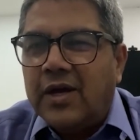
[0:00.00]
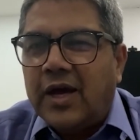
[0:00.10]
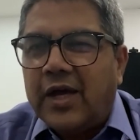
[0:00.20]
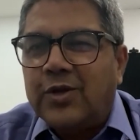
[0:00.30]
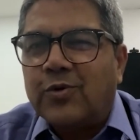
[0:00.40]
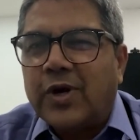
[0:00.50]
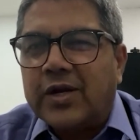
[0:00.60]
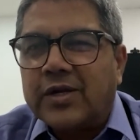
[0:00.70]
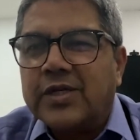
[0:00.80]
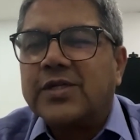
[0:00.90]
and you
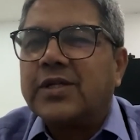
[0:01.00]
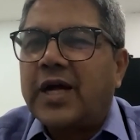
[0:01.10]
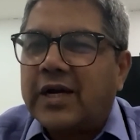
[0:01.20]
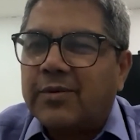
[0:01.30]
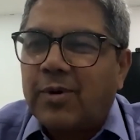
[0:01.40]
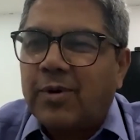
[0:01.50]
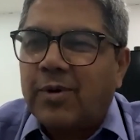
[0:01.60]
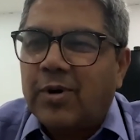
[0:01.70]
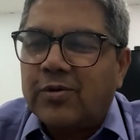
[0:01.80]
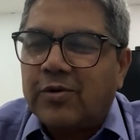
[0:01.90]
can risk that
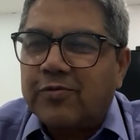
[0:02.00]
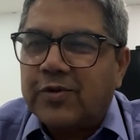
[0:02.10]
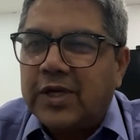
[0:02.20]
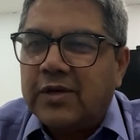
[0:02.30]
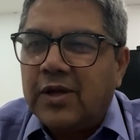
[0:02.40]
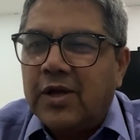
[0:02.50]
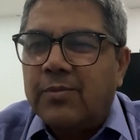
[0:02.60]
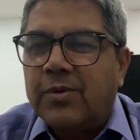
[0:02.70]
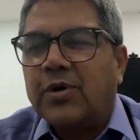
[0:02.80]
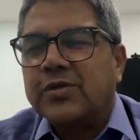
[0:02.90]
amount of thing,
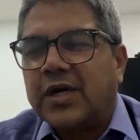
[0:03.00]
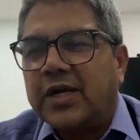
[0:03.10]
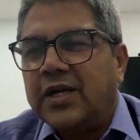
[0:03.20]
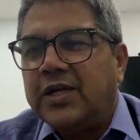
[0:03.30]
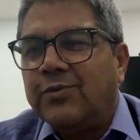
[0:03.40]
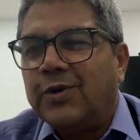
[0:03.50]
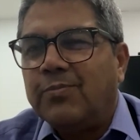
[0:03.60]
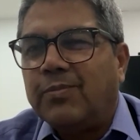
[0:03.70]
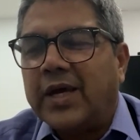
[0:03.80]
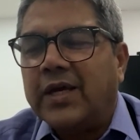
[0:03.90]
because suddenly you will
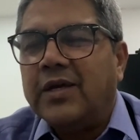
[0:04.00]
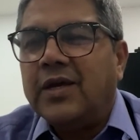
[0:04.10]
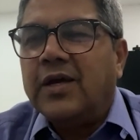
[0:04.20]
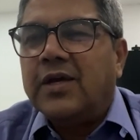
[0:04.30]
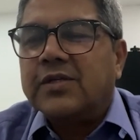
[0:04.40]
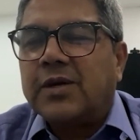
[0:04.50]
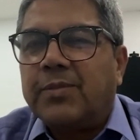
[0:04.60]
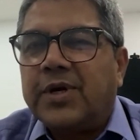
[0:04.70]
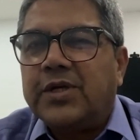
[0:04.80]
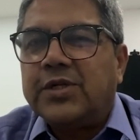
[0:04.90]
buy
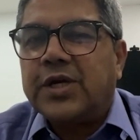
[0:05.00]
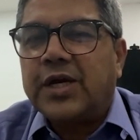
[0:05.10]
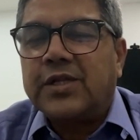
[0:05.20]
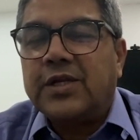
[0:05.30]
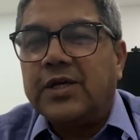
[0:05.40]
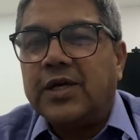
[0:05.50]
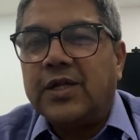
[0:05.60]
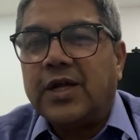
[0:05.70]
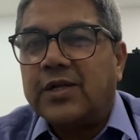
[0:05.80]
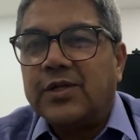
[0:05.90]
somebody's share thinking
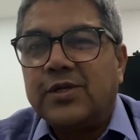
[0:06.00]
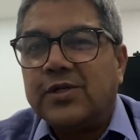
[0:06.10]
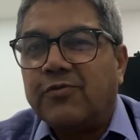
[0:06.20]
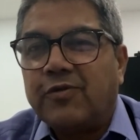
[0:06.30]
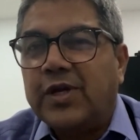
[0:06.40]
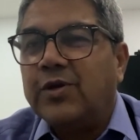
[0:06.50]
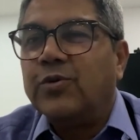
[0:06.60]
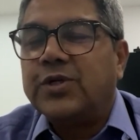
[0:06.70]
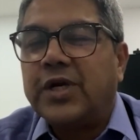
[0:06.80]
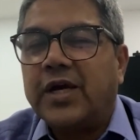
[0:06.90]
that this is a very
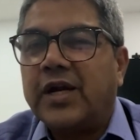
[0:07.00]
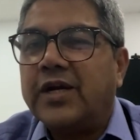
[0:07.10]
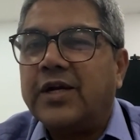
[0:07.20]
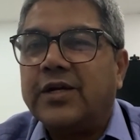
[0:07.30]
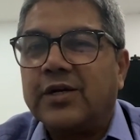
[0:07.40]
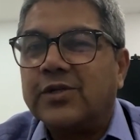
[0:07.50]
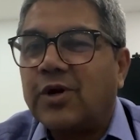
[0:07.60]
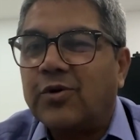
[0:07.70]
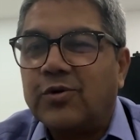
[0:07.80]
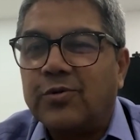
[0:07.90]
good share and it turns
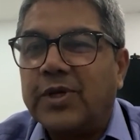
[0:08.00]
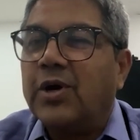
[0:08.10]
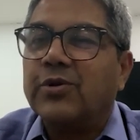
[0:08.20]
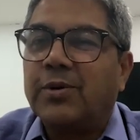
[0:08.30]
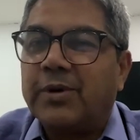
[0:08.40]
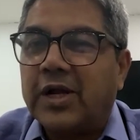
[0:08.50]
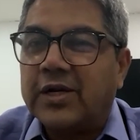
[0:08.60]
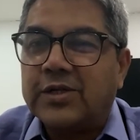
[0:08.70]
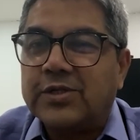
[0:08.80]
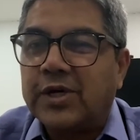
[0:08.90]
out to be Gautam
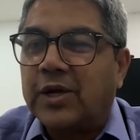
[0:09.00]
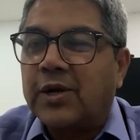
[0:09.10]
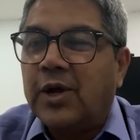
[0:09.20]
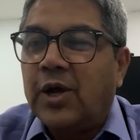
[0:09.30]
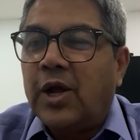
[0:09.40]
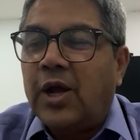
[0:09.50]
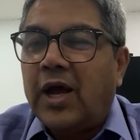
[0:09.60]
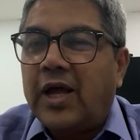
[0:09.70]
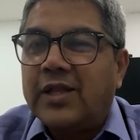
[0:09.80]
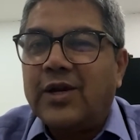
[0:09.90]
Adani's share,
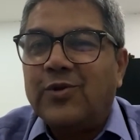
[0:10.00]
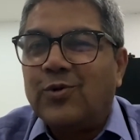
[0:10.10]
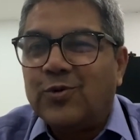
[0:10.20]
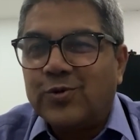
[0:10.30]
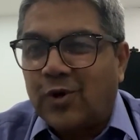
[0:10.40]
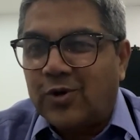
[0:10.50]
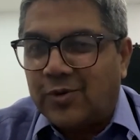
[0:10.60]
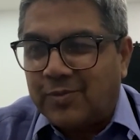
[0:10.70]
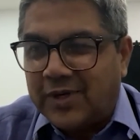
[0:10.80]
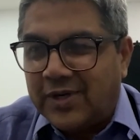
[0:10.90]
and then you lose all
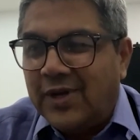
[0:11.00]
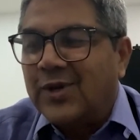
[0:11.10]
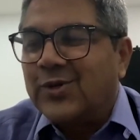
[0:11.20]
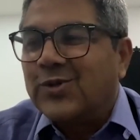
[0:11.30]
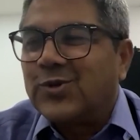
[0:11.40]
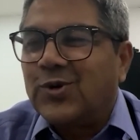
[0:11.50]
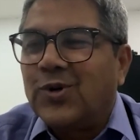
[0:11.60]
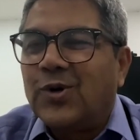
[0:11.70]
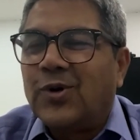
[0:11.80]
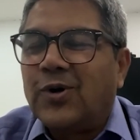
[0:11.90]
your money.
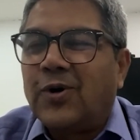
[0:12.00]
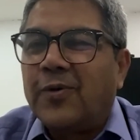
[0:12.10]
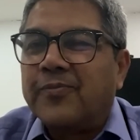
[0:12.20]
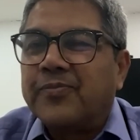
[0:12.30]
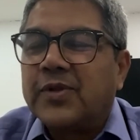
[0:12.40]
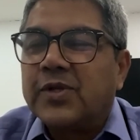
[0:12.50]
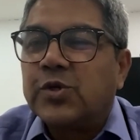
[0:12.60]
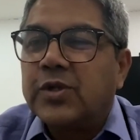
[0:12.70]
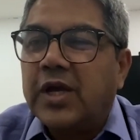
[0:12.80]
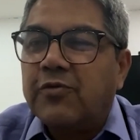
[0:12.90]
So
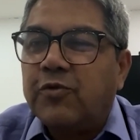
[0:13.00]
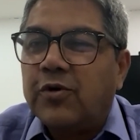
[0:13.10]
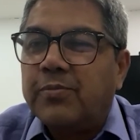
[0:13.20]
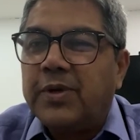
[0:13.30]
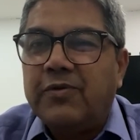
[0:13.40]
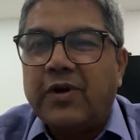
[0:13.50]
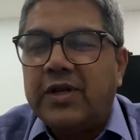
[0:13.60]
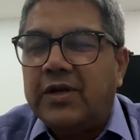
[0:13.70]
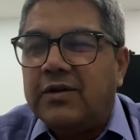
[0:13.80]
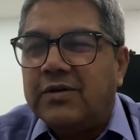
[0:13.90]
therefore, be
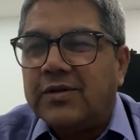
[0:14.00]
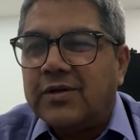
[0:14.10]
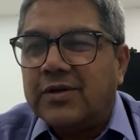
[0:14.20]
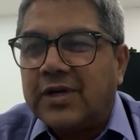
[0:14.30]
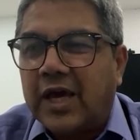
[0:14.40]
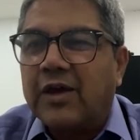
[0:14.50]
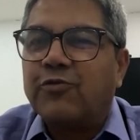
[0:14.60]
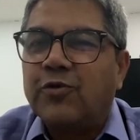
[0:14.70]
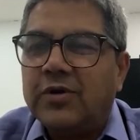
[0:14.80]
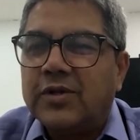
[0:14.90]
very
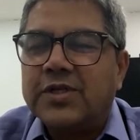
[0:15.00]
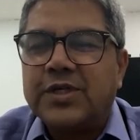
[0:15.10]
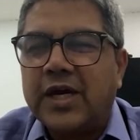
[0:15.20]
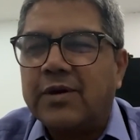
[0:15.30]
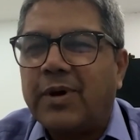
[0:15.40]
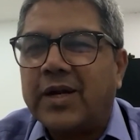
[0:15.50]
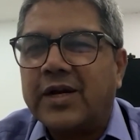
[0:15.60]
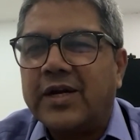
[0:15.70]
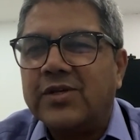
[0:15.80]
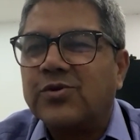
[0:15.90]
careful. The share
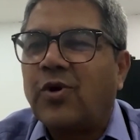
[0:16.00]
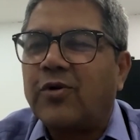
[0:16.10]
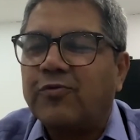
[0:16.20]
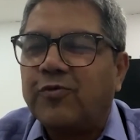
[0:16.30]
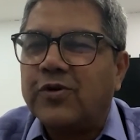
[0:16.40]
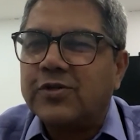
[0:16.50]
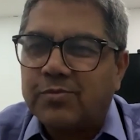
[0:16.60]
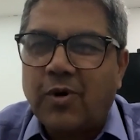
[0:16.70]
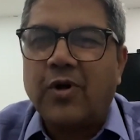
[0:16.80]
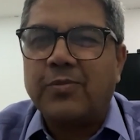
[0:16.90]
market is not for
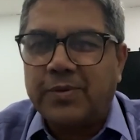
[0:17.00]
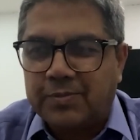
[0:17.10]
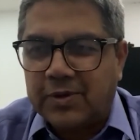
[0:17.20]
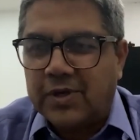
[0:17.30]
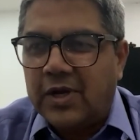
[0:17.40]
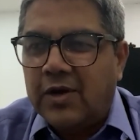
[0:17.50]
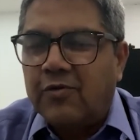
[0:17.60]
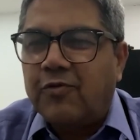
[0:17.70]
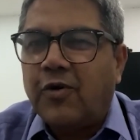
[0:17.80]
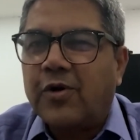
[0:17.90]
small people,
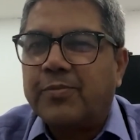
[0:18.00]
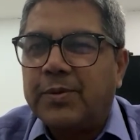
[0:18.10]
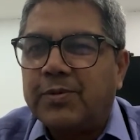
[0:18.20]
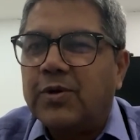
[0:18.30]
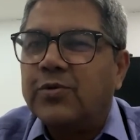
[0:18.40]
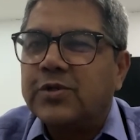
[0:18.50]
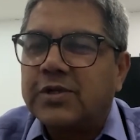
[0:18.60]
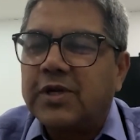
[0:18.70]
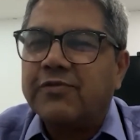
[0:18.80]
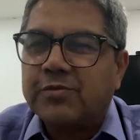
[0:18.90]
for people who
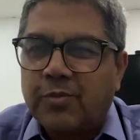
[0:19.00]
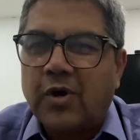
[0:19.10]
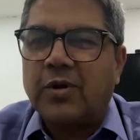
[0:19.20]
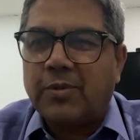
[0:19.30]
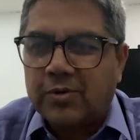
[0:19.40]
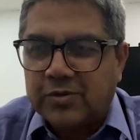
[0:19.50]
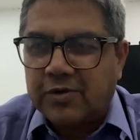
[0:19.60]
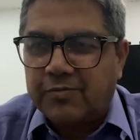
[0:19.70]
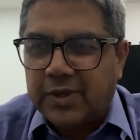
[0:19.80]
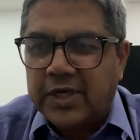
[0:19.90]
save small amounts
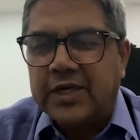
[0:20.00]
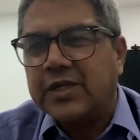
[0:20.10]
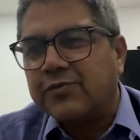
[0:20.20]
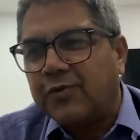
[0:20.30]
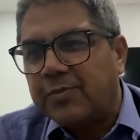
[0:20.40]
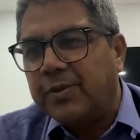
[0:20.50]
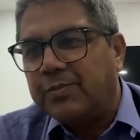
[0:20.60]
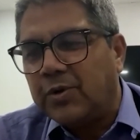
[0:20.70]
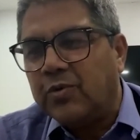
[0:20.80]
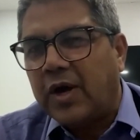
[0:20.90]
of money. It is for
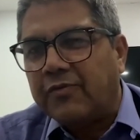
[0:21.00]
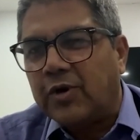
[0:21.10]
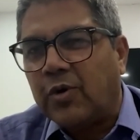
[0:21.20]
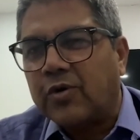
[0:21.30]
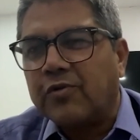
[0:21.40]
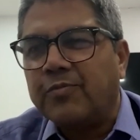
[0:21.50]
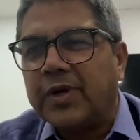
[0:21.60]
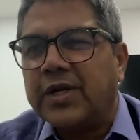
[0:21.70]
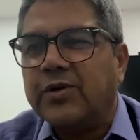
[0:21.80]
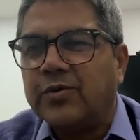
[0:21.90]
people who have a lot of
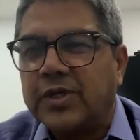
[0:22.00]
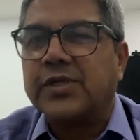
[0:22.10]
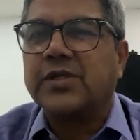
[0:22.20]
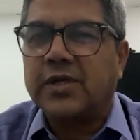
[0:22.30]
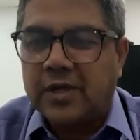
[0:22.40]
money to risk.